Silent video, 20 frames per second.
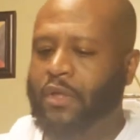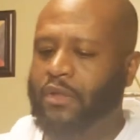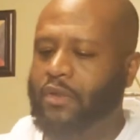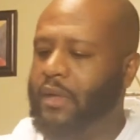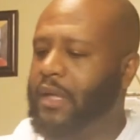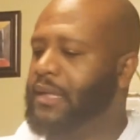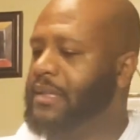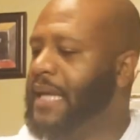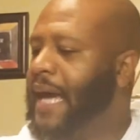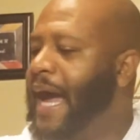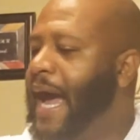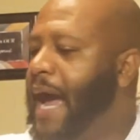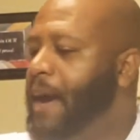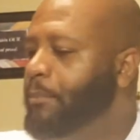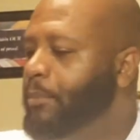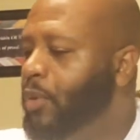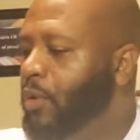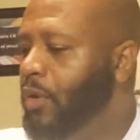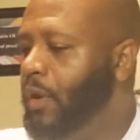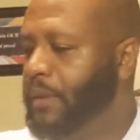So that's a
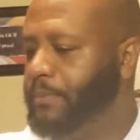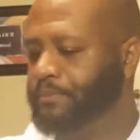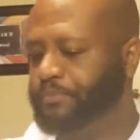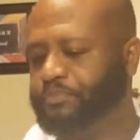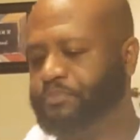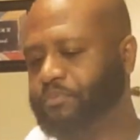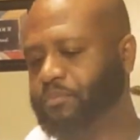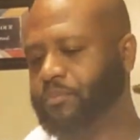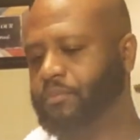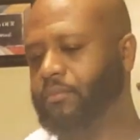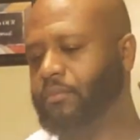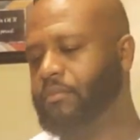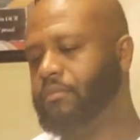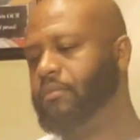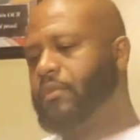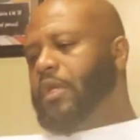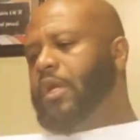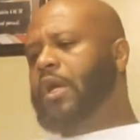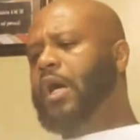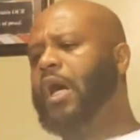Hi-Point.
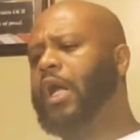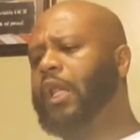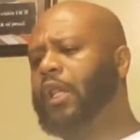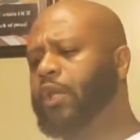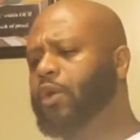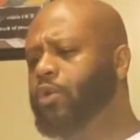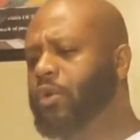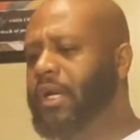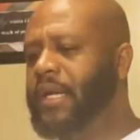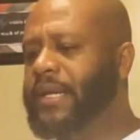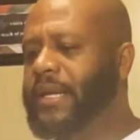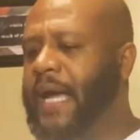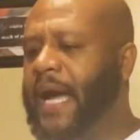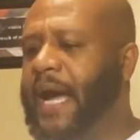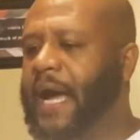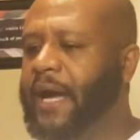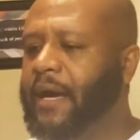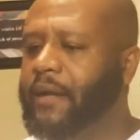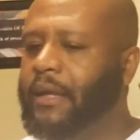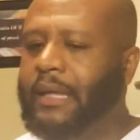Uh, Luger
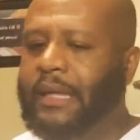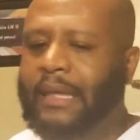9.